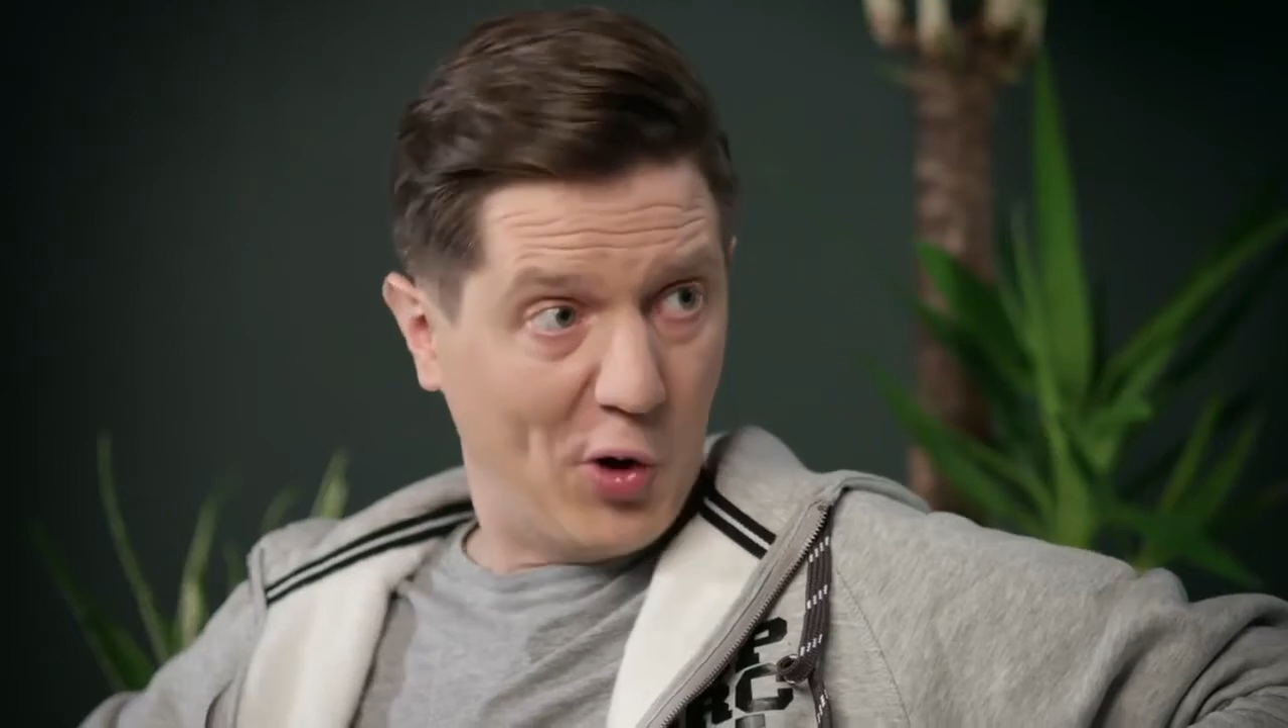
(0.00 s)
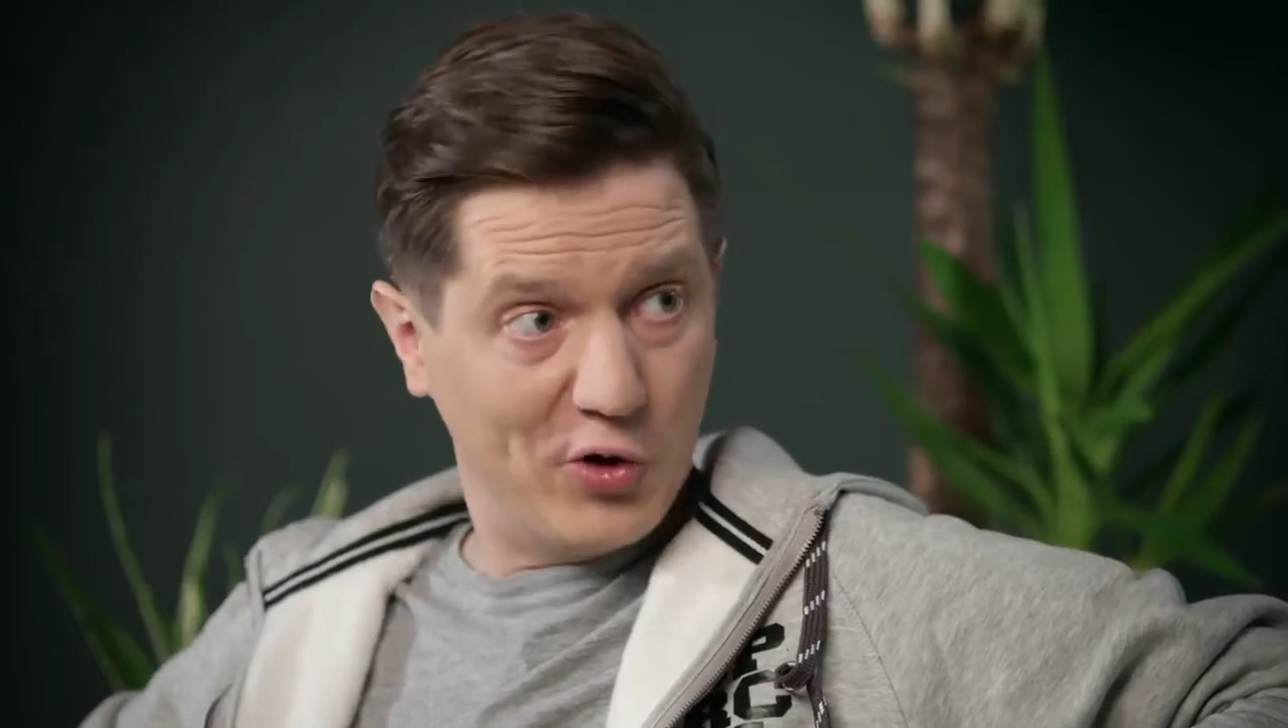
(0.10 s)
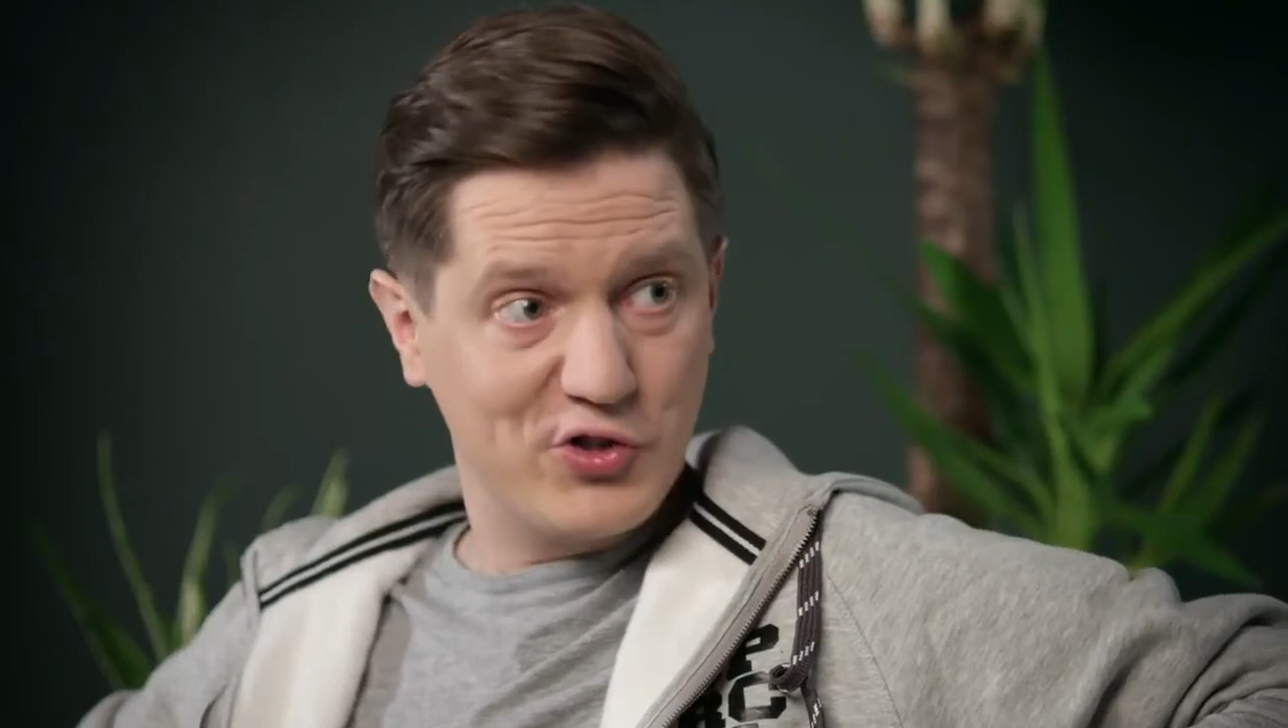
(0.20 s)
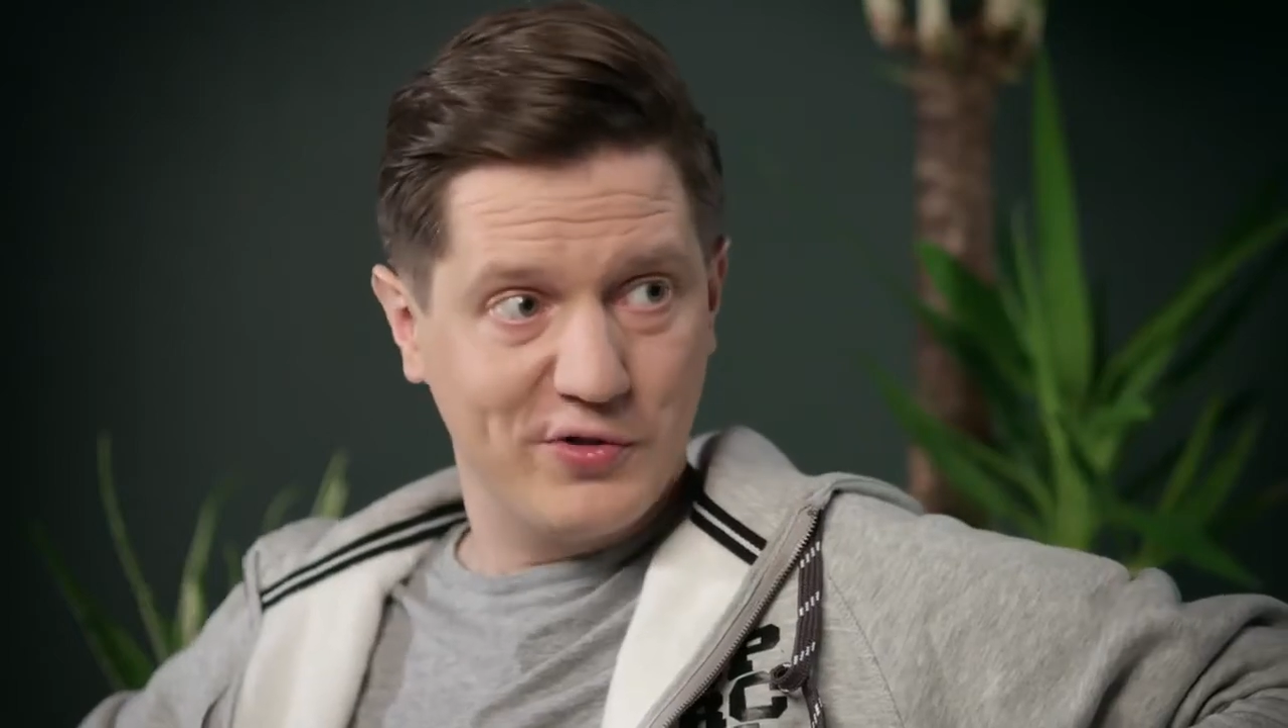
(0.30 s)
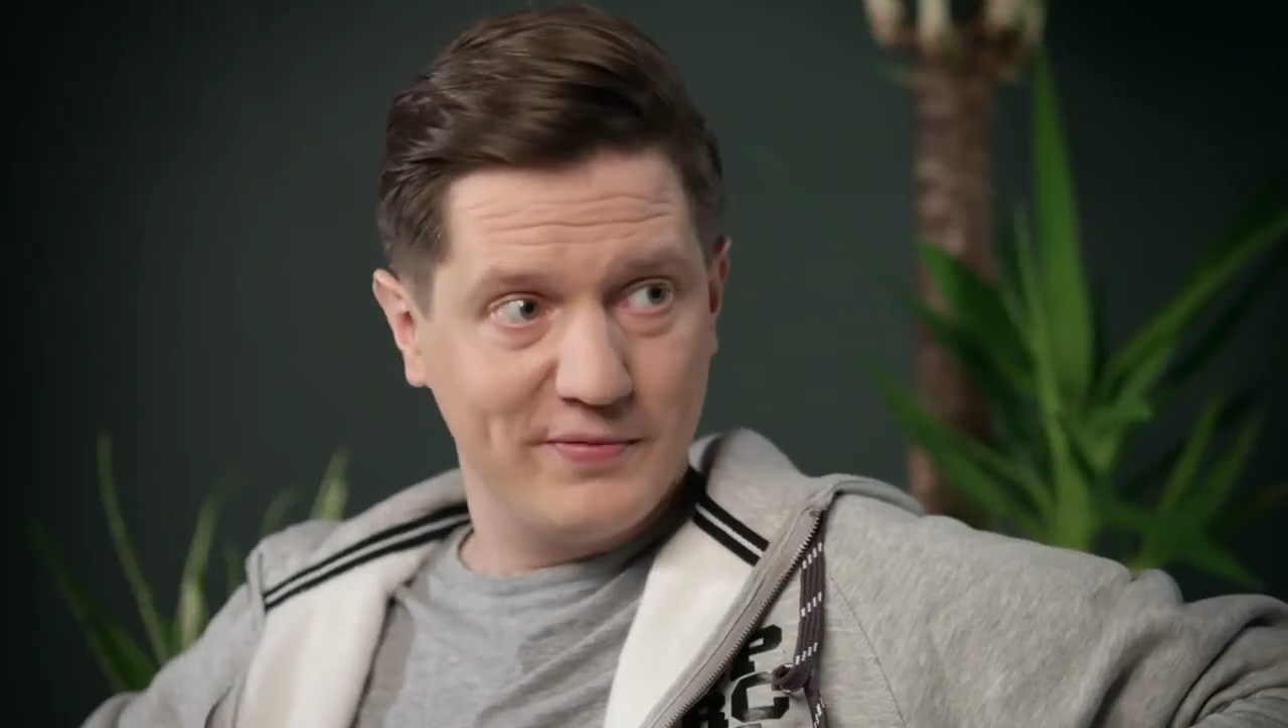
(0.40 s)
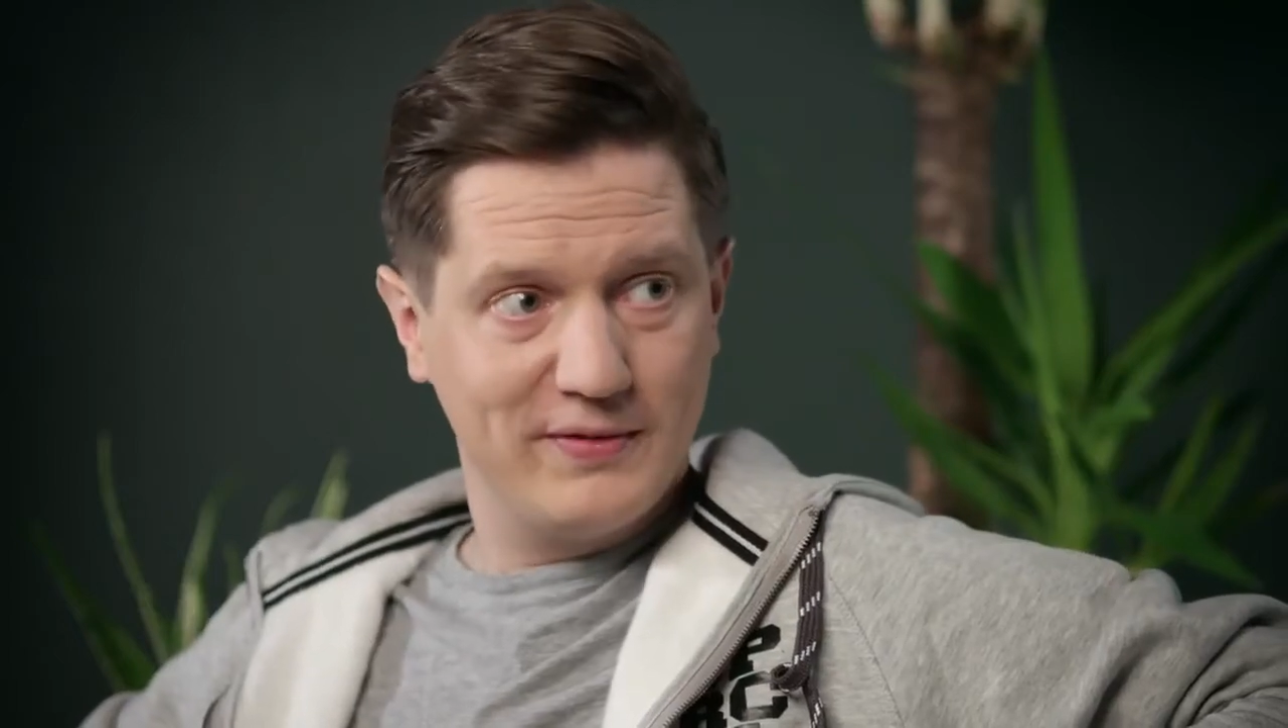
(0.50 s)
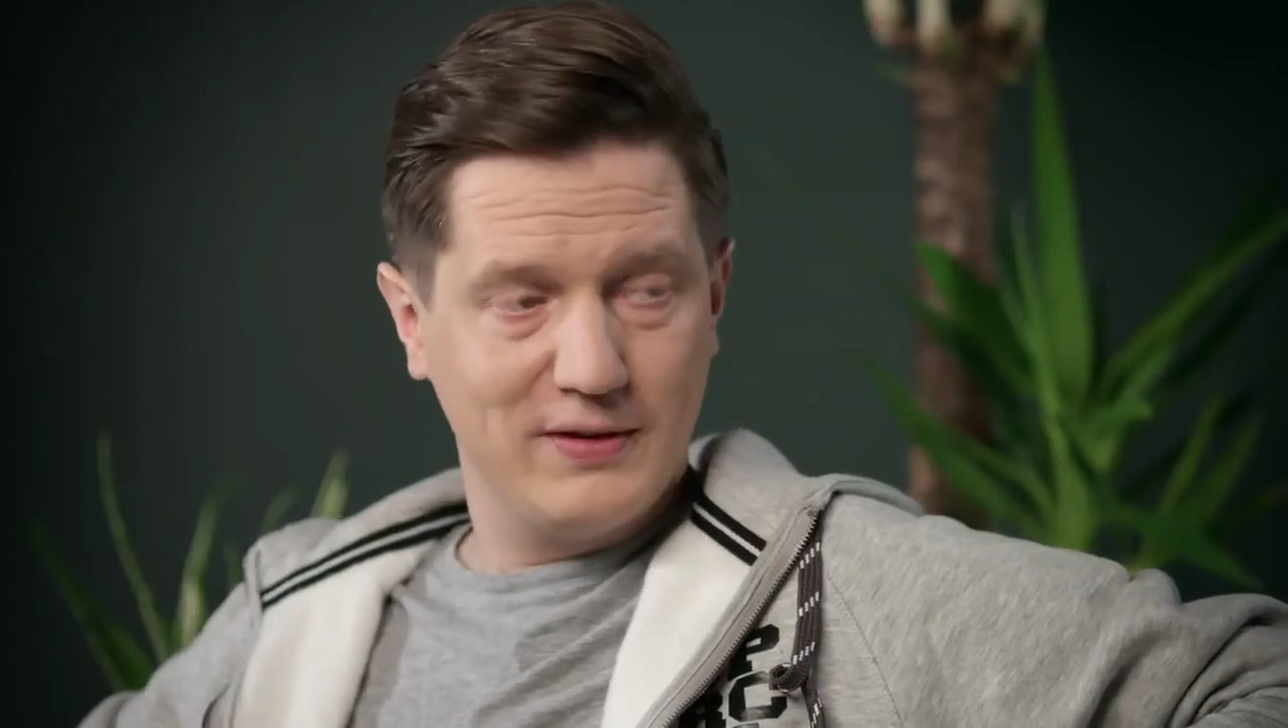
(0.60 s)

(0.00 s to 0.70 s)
launch.